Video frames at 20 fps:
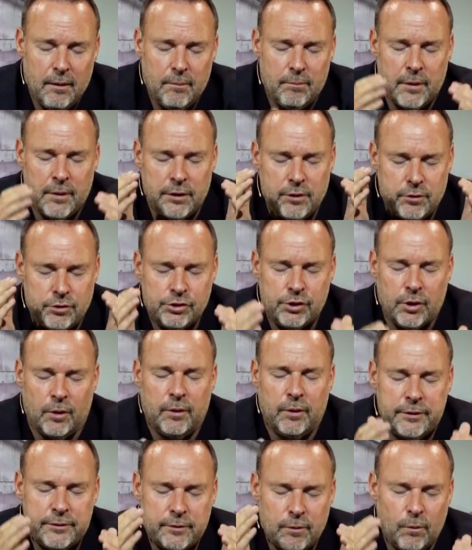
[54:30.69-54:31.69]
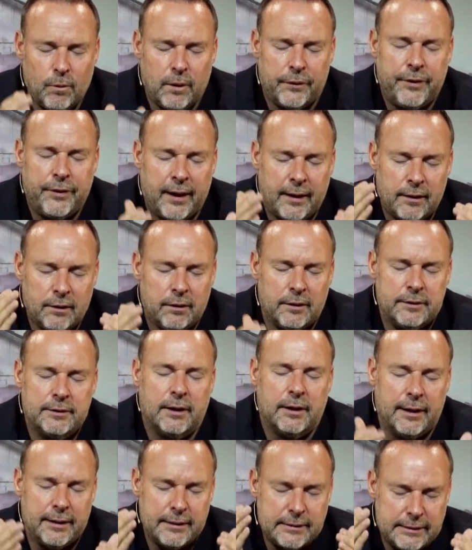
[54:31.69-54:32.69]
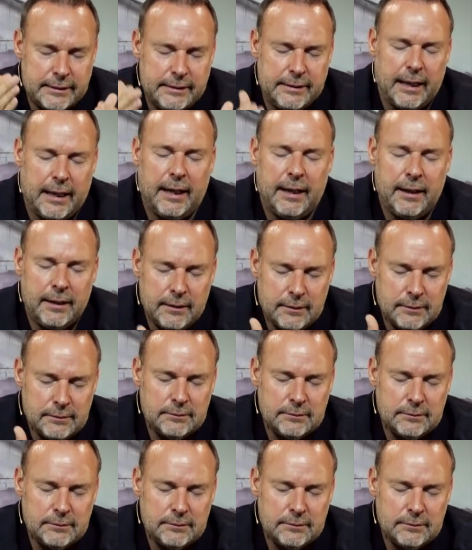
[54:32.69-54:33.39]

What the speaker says: May you show us what that looks like today.